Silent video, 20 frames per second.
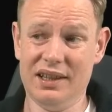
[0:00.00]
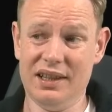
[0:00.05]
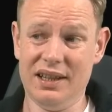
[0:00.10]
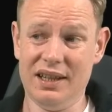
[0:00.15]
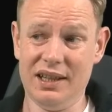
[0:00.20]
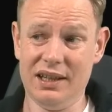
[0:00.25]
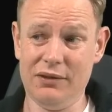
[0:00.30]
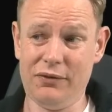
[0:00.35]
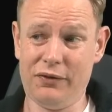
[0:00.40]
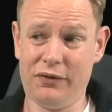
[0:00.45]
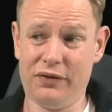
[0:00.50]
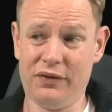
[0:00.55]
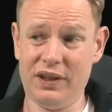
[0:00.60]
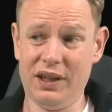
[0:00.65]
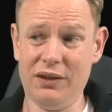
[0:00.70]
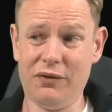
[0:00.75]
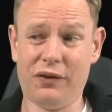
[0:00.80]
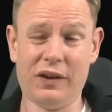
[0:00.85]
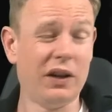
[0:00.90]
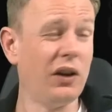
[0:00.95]
If
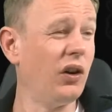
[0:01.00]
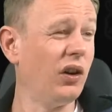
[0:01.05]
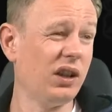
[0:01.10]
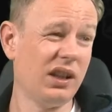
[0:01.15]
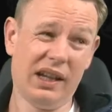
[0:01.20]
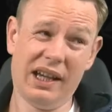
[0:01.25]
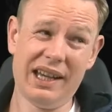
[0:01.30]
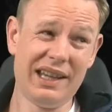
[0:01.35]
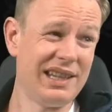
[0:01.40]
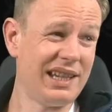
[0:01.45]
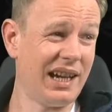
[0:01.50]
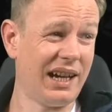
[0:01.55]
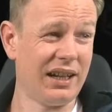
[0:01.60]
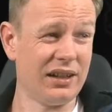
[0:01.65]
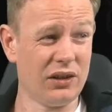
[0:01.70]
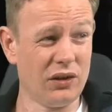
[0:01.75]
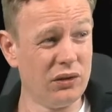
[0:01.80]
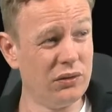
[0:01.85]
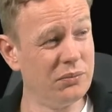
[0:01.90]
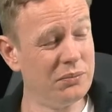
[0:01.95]
at all. And yeah, I
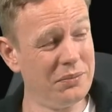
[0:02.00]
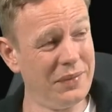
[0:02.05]
know,